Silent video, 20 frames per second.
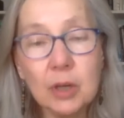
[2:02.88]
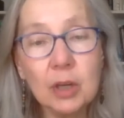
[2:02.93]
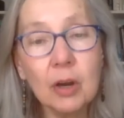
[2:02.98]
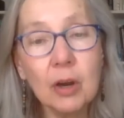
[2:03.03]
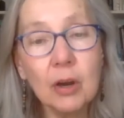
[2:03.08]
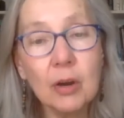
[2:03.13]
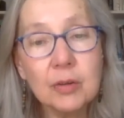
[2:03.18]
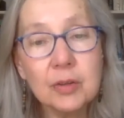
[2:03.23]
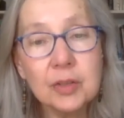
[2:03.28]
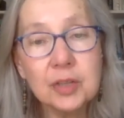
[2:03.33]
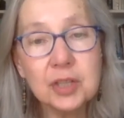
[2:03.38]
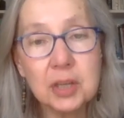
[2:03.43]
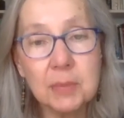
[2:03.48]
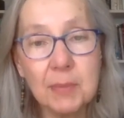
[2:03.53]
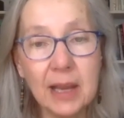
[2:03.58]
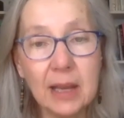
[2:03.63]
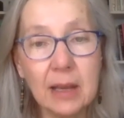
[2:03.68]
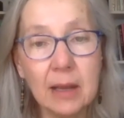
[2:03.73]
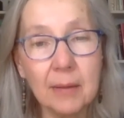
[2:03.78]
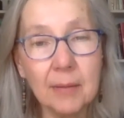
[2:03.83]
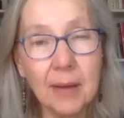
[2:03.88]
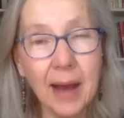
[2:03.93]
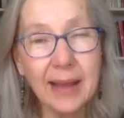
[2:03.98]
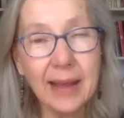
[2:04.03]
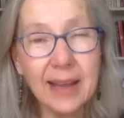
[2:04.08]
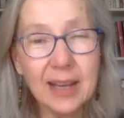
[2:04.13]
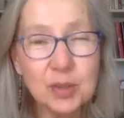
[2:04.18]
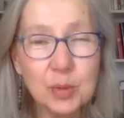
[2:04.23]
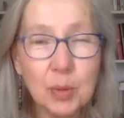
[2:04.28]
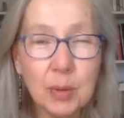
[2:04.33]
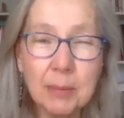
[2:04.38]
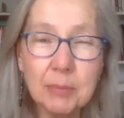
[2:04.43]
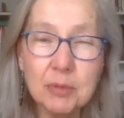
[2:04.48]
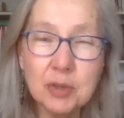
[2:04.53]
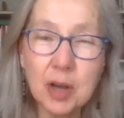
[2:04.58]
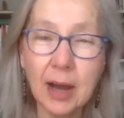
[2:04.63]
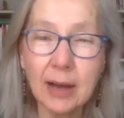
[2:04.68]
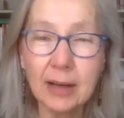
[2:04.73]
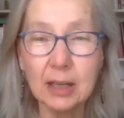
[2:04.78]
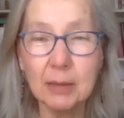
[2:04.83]
occurs to me, I guess what I'm
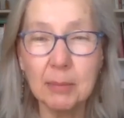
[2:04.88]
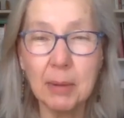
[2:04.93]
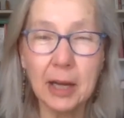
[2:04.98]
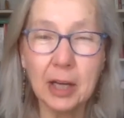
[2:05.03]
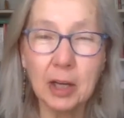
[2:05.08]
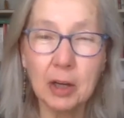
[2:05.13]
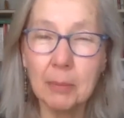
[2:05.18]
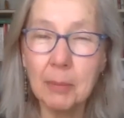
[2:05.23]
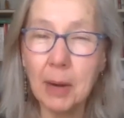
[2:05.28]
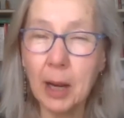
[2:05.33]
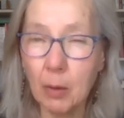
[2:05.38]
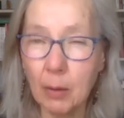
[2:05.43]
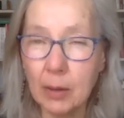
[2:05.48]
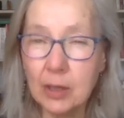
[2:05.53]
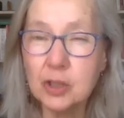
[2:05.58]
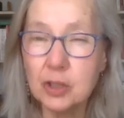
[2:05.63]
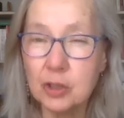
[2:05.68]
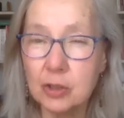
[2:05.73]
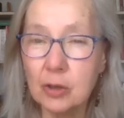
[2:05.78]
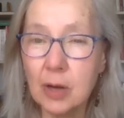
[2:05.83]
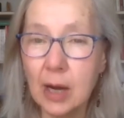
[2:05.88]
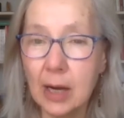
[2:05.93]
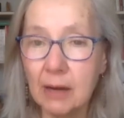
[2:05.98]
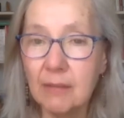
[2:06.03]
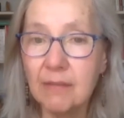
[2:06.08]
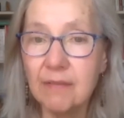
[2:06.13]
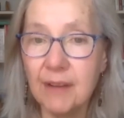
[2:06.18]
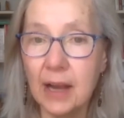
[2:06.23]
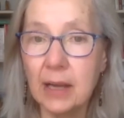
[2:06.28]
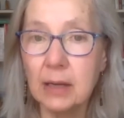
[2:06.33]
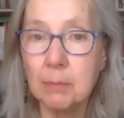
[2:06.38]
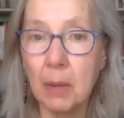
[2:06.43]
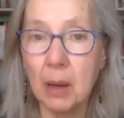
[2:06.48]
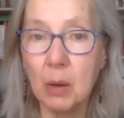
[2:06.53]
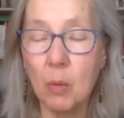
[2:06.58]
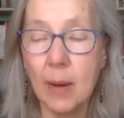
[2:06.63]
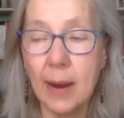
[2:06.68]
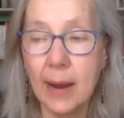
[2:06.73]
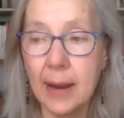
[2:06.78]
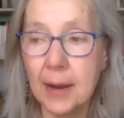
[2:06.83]
talking about here, I'm not quite sure, I'm going to find my
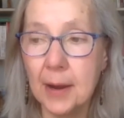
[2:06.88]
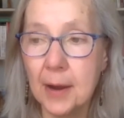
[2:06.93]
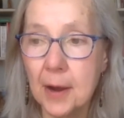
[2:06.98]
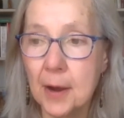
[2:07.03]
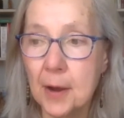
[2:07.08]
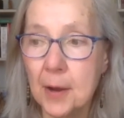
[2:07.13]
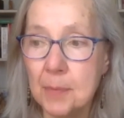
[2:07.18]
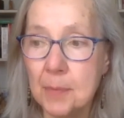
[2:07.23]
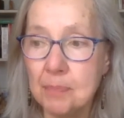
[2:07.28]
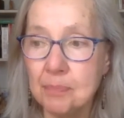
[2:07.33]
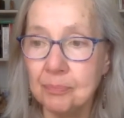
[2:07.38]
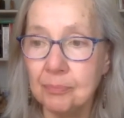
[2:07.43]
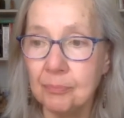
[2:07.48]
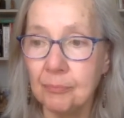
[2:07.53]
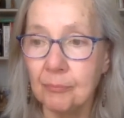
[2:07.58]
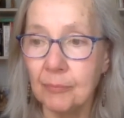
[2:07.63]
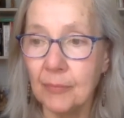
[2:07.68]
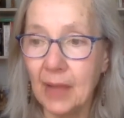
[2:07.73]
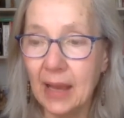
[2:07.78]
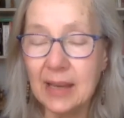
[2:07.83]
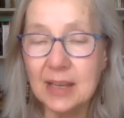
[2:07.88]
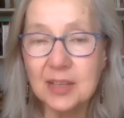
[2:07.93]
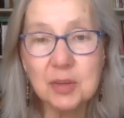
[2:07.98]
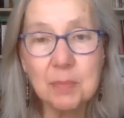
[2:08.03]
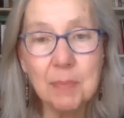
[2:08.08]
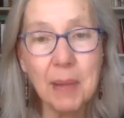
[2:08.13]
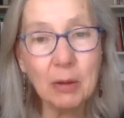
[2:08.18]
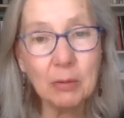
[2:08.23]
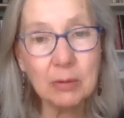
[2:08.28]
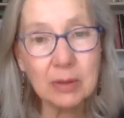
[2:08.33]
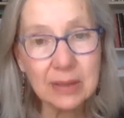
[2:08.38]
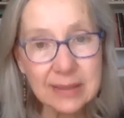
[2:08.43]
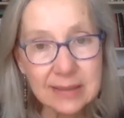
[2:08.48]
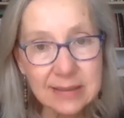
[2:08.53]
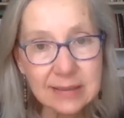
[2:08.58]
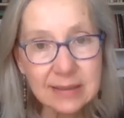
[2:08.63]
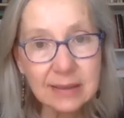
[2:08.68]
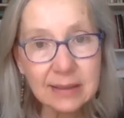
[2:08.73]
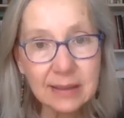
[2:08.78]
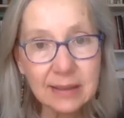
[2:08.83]
way, is about
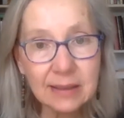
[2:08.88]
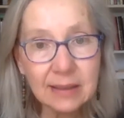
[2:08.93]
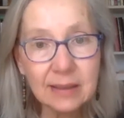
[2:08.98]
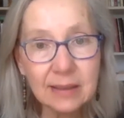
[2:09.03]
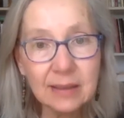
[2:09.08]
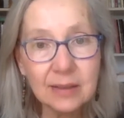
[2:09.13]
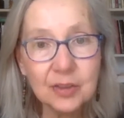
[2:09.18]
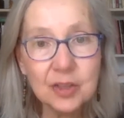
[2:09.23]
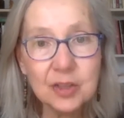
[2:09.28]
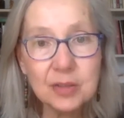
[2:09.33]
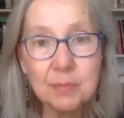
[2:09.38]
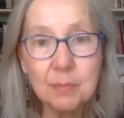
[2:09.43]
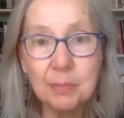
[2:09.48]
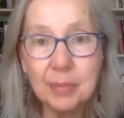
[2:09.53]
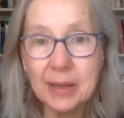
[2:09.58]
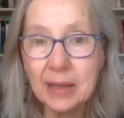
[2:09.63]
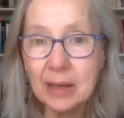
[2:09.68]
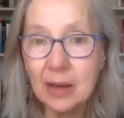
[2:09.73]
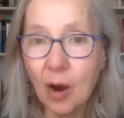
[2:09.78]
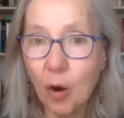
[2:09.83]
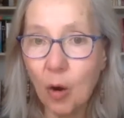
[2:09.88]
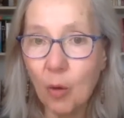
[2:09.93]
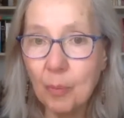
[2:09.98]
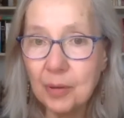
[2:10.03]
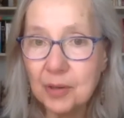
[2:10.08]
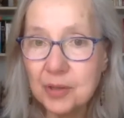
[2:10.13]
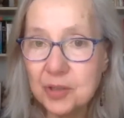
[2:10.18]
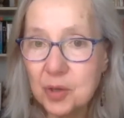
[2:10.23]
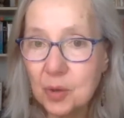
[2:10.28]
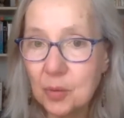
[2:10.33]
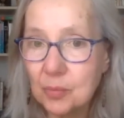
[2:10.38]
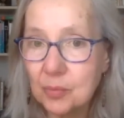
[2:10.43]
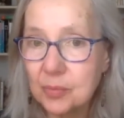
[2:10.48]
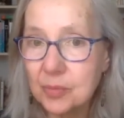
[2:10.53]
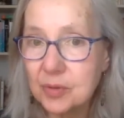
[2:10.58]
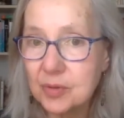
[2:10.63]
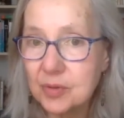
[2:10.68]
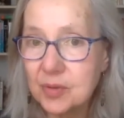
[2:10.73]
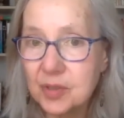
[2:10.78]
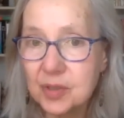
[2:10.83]
listening, just being open to
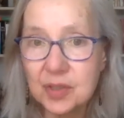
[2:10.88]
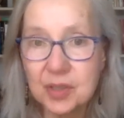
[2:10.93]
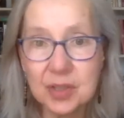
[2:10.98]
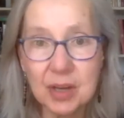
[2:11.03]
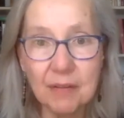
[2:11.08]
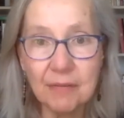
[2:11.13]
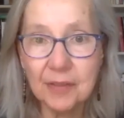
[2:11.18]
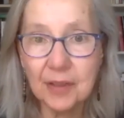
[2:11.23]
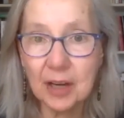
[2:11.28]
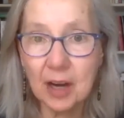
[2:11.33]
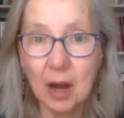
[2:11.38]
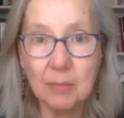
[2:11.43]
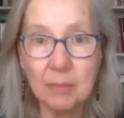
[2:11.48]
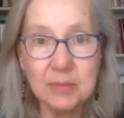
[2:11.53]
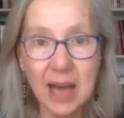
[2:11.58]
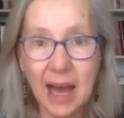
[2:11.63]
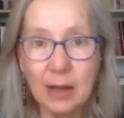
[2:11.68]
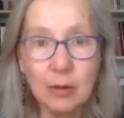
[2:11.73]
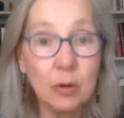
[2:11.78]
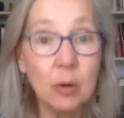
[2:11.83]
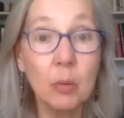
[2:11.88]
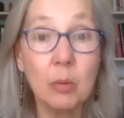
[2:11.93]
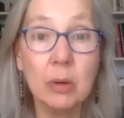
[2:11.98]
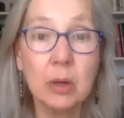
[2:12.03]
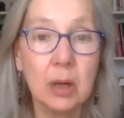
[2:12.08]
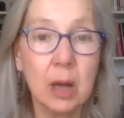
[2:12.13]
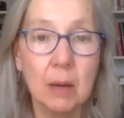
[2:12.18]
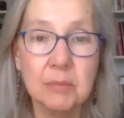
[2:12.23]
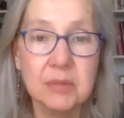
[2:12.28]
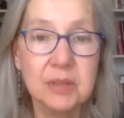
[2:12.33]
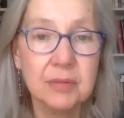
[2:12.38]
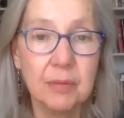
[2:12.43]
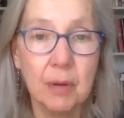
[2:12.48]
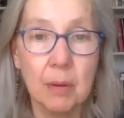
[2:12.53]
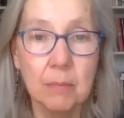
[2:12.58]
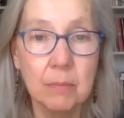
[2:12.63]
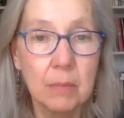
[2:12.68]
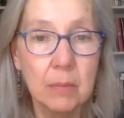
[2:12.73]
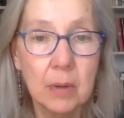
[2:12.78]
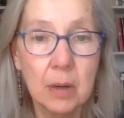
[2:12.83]
stuff that comes, I don't know where it comes
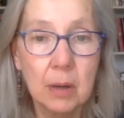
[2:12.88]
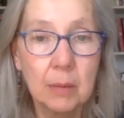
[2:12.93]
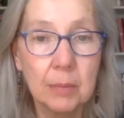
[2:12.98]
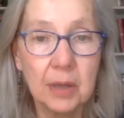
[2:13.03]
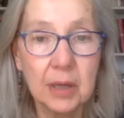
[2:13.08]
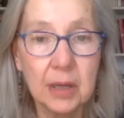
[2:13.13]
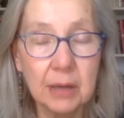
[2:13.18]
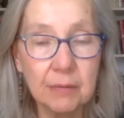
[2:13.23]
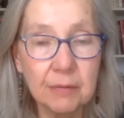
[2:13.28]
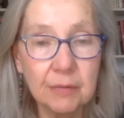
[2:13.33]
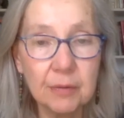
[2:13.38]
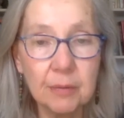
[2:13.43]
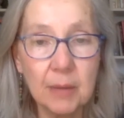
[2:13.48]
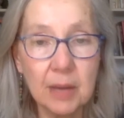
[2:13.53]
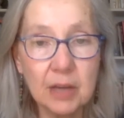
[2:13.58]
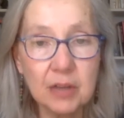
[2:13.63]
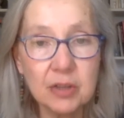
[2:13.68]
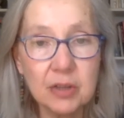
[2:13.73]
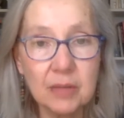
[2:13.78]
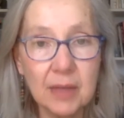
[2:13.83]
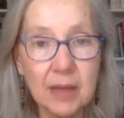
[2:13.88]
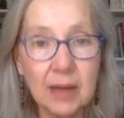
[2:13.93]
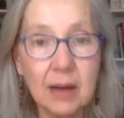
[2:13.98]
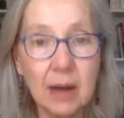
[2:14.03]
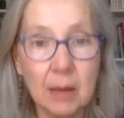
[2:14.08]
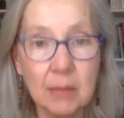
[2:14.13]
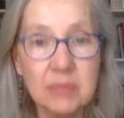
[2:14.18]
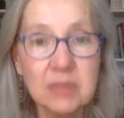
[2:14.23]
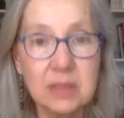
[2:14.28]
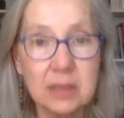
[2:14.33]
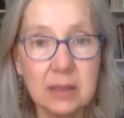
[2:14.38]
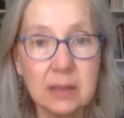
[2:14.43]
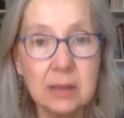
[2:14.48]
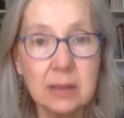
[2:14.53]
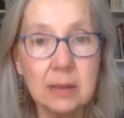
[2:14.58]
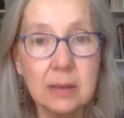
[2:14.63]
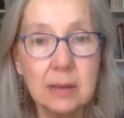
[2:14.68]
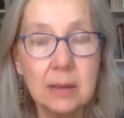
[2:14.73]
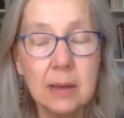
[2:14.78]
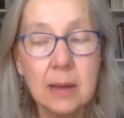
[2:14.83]
from, but information that comes
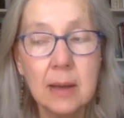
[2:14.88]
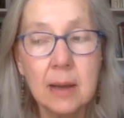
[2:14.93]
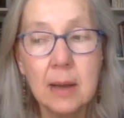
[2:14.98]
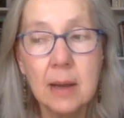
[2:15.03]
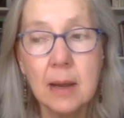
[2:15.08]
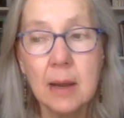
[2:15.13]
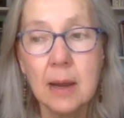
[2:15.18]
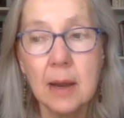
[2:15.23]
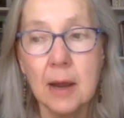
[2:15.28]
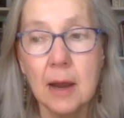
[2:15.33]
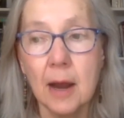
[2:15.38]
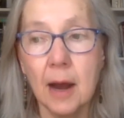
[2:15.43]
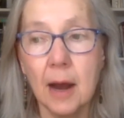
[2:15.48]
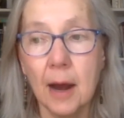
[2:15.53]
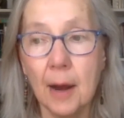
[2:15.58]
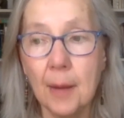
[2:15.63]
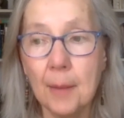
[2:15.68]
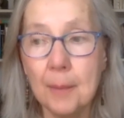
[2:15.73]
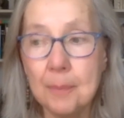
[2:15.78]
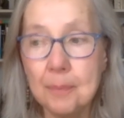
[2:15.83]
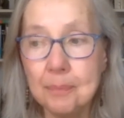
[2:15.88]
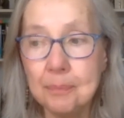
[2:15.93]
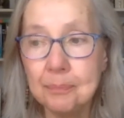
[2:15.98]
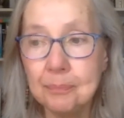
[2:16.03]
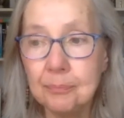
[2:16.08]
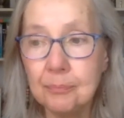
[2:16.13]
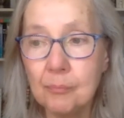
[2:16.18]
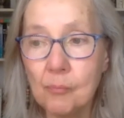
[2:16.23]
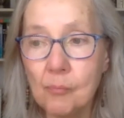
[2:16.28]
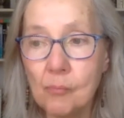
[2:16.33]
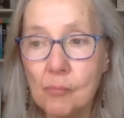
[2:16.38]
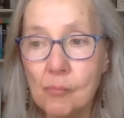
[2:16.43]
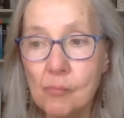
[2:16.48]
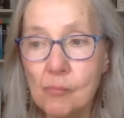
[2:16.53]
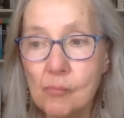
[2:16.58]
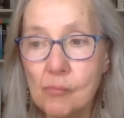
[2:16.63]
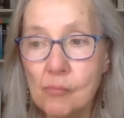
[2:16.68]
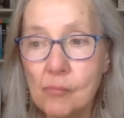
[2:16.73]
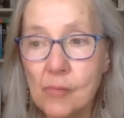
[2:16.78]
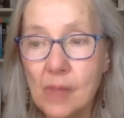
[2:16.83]
in.
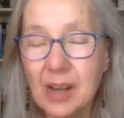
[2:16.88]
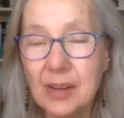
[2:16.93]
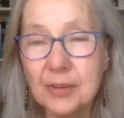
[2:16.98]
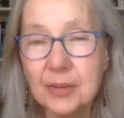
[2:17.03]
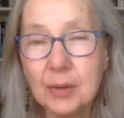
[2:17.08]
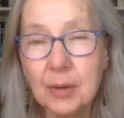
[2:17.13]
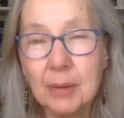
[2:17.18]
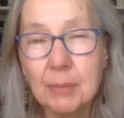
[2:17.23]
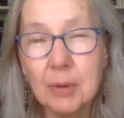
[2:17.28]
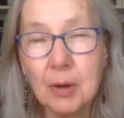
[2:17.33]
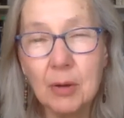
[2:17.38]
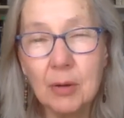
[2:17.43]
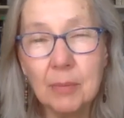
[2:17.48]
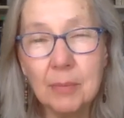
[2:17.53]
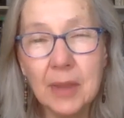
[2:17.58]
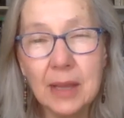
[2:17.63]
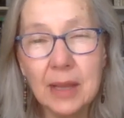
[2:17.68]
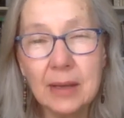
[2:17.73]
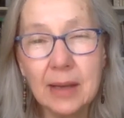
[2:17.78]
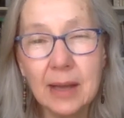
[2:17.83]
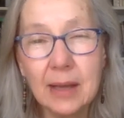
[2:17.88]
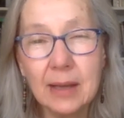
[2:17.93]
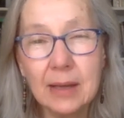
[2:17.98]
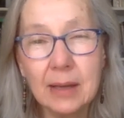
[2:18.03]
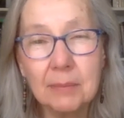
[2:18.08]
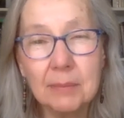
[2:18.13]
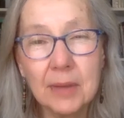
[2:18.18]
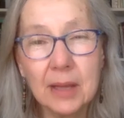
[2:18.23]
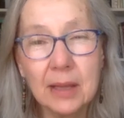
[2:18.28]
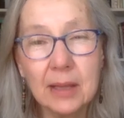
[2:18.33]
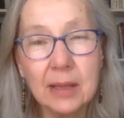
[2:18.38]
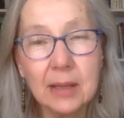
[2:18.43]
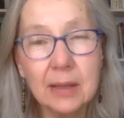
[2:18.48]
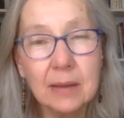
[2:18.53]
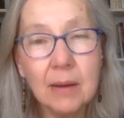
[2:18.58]
So I'm home that night and I'm like,